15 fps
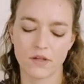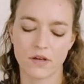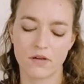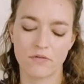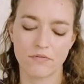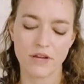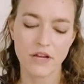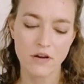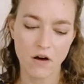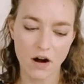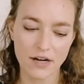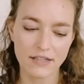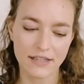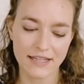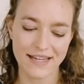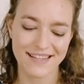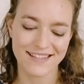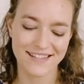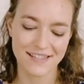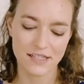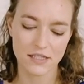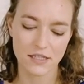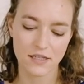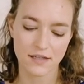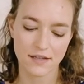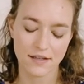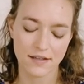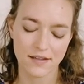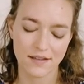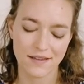Regardless,
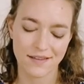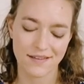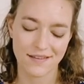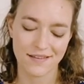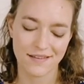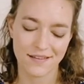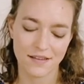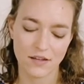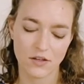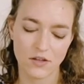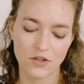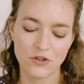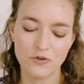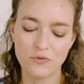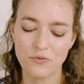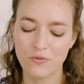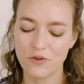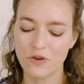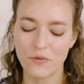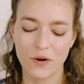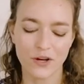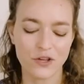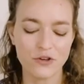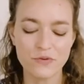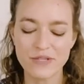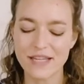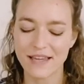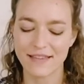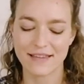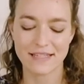you are
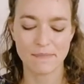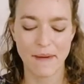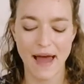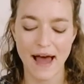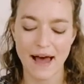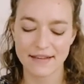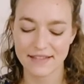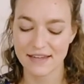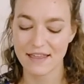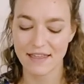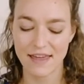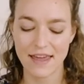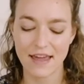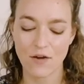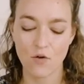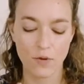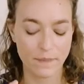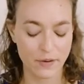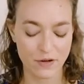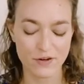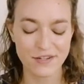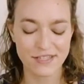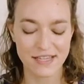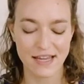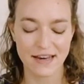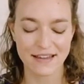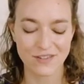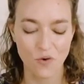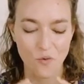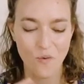using this past thing or person
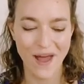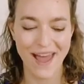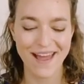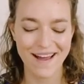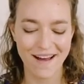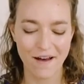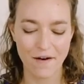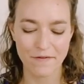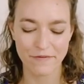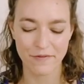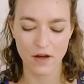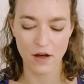as a way of